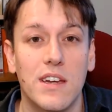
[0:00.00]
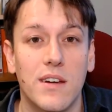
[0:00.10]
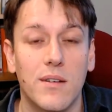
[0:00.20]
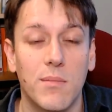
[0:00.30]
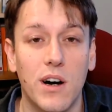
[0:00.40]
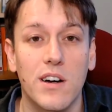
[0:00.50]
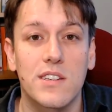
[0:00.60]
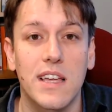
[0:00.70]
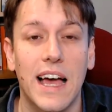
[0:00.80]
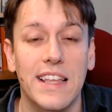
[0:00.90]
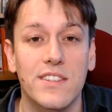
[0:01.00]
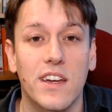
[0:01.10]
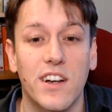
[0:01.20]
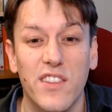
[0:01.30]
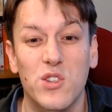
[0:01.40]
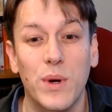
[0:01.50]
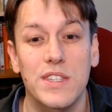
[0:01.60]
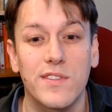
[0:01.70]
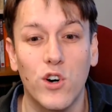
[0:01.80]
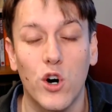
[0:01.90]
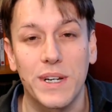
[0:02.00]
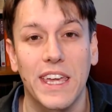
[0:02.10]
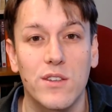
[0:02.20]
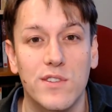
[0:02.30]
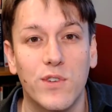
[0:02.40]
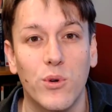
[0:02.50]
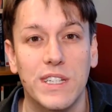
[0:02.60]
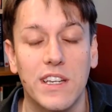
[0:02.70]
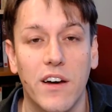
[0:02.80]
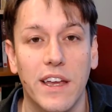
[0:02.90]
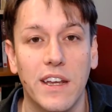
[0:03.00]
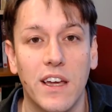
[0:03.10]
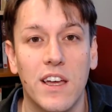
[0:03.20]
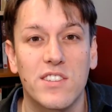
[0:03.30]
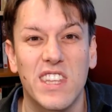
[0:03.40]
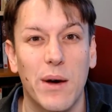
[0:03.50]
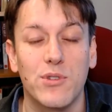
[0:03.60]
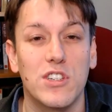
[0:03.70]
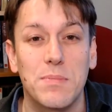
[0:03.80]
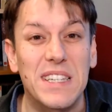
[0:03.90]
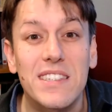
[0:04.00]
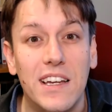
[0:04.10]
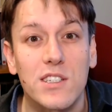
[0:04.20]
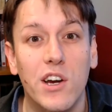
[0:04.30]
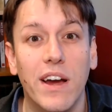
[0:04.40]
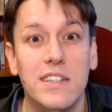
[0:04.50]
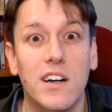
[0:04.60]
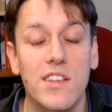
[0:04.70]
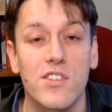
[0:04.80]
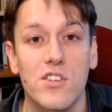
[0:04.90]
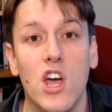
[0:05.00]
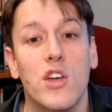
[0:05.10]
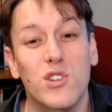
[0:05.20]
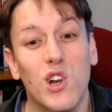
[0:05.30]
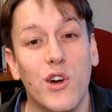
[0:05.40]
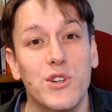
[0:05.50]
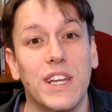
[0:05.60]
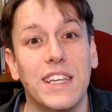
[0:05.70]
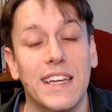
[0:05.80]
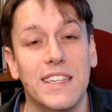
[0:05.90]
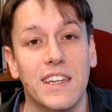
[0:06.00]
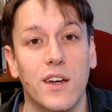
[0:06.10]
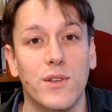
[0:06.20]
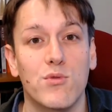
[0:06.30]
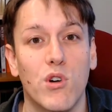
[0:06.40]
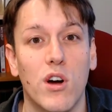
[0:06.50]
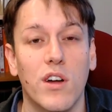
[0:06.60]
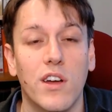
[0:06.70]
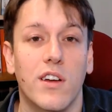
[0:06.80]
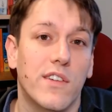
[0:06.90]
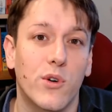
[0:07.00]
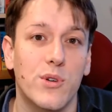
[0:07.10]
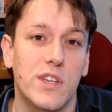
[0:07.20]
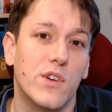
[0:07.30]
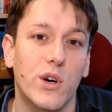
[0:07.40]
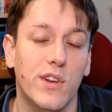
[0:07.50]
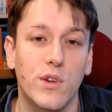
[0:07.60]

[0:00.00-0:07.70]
marks, and another 24 would get you to 49, so that would just be six correct answers, so long as you didn't get any others wrong. Of course, if you got a few